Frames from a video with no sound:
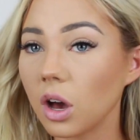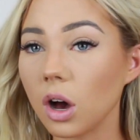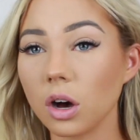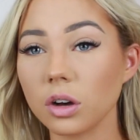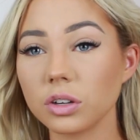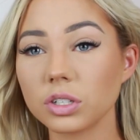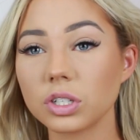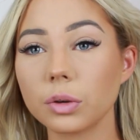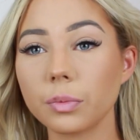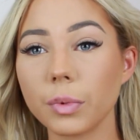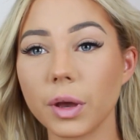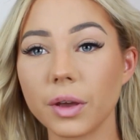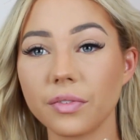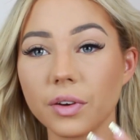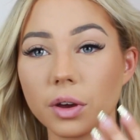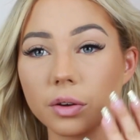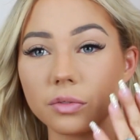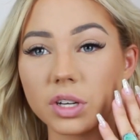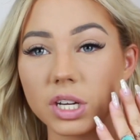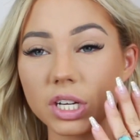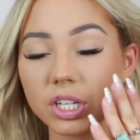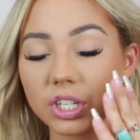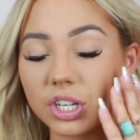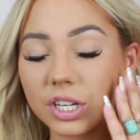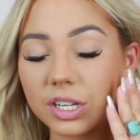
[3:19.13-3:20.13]
Also, my
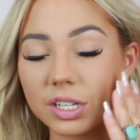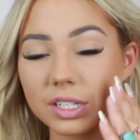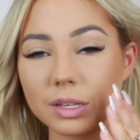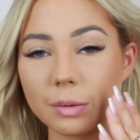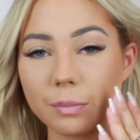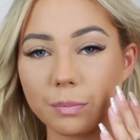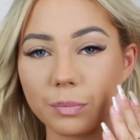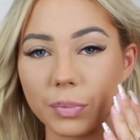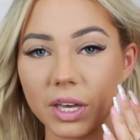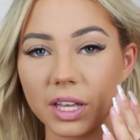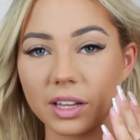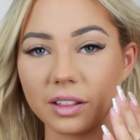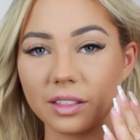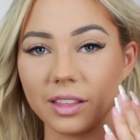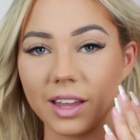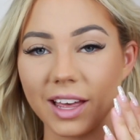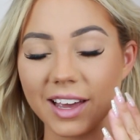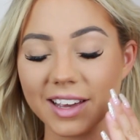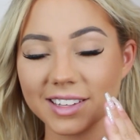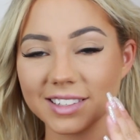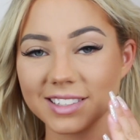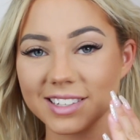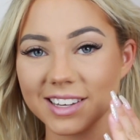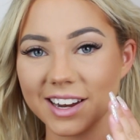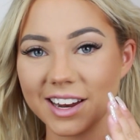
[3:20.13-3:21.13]
foundation is a bit
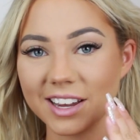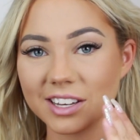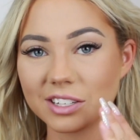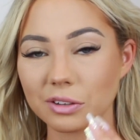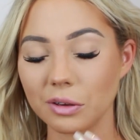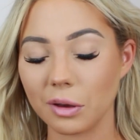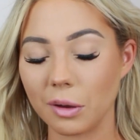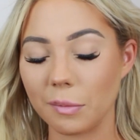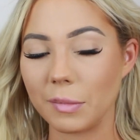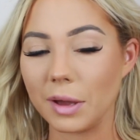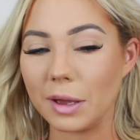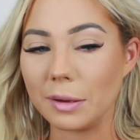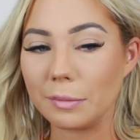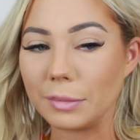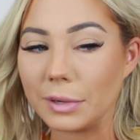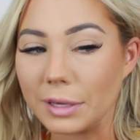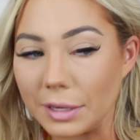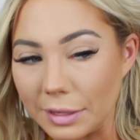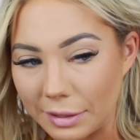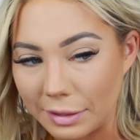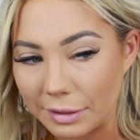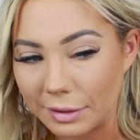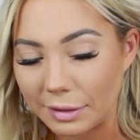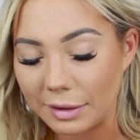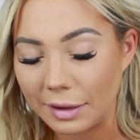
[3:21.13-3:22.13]
light today, so I might
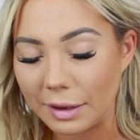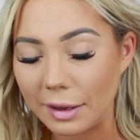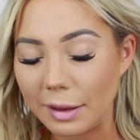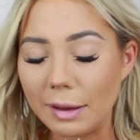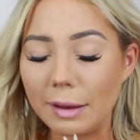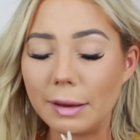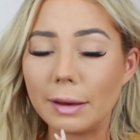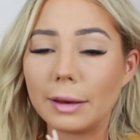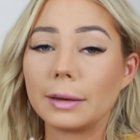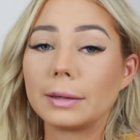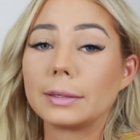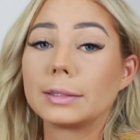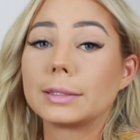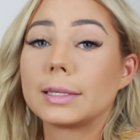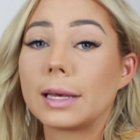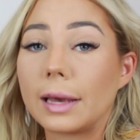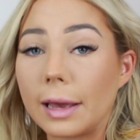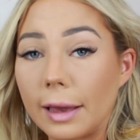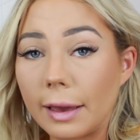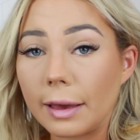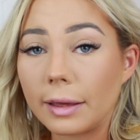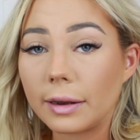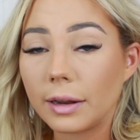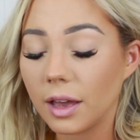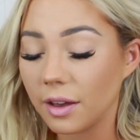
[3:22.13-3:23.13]
be a
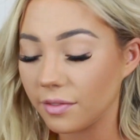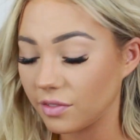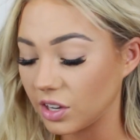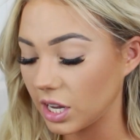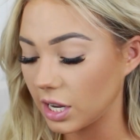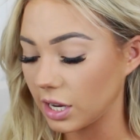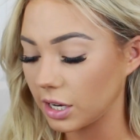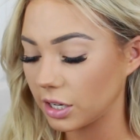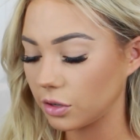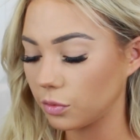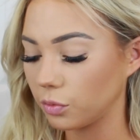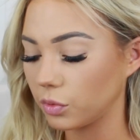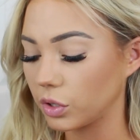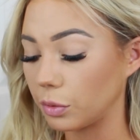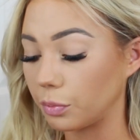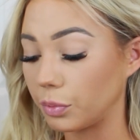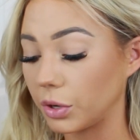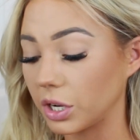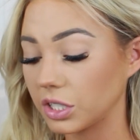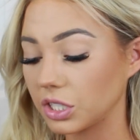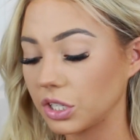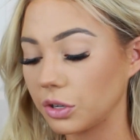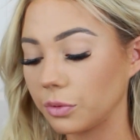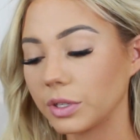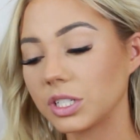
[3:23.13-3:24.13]
tad heavy-handed with the
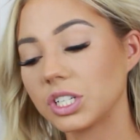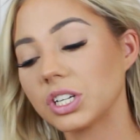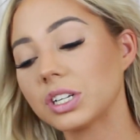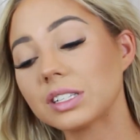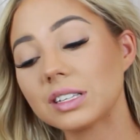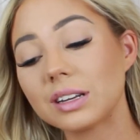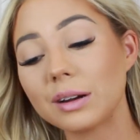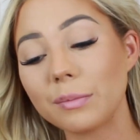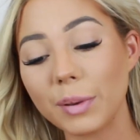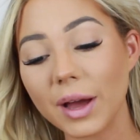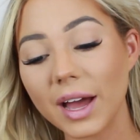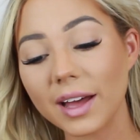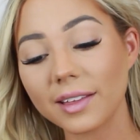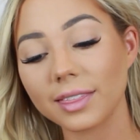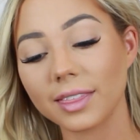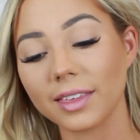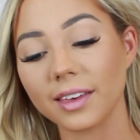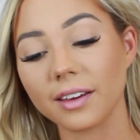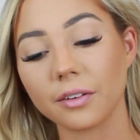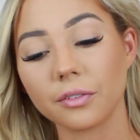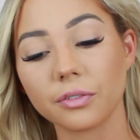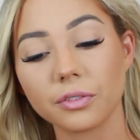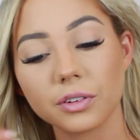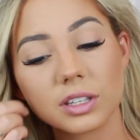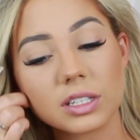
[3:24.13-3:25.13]
bronzer, which isn't a bad
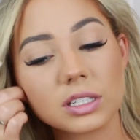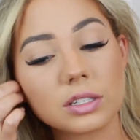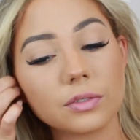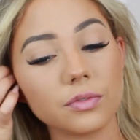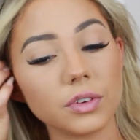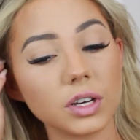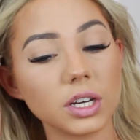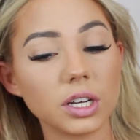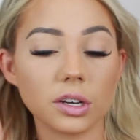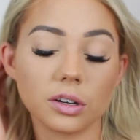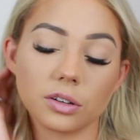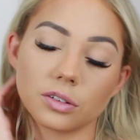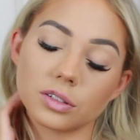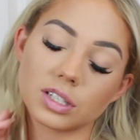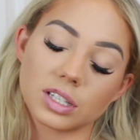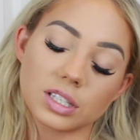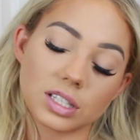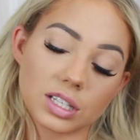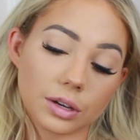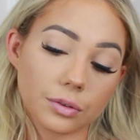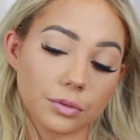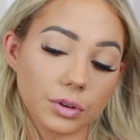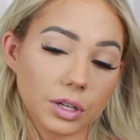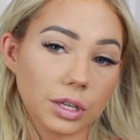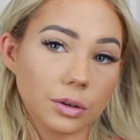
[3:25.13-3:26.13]
thing for this video
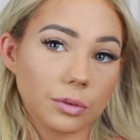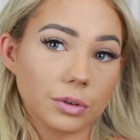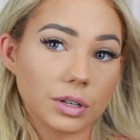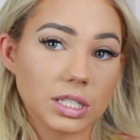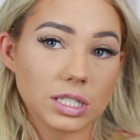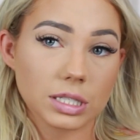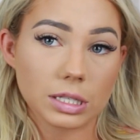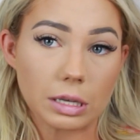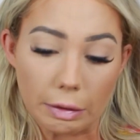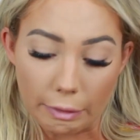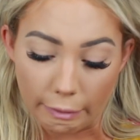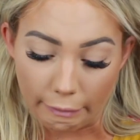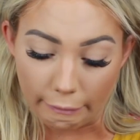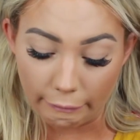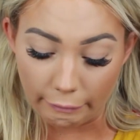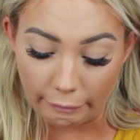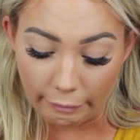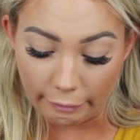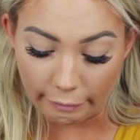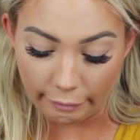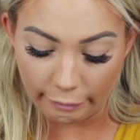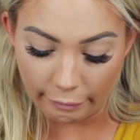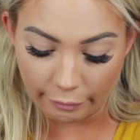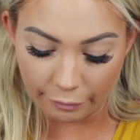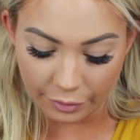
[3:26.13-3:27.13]
since I really want to see
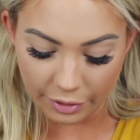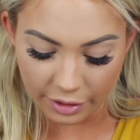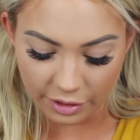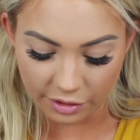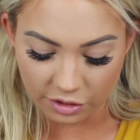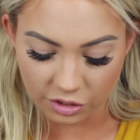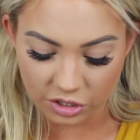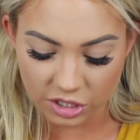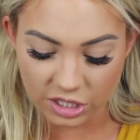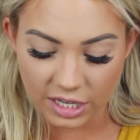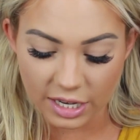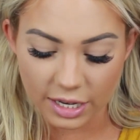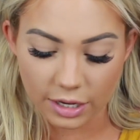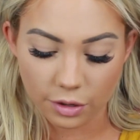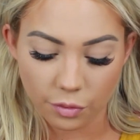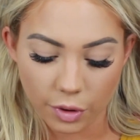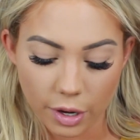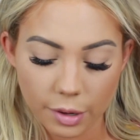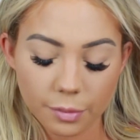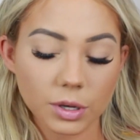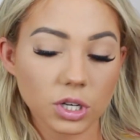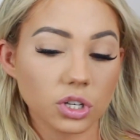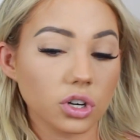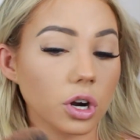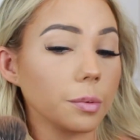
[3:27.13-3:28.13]
what it looks like. Why
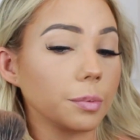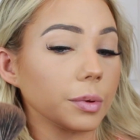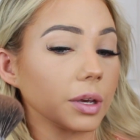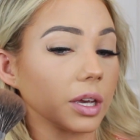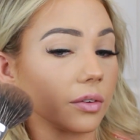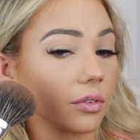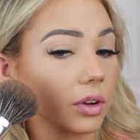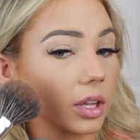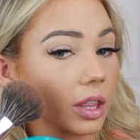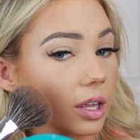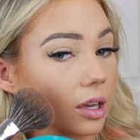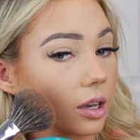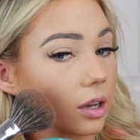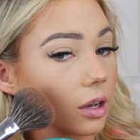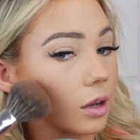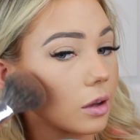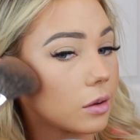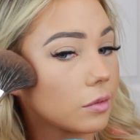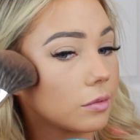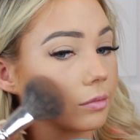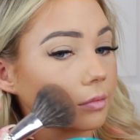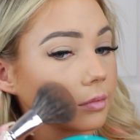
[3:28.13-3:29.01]
am I dropping everything?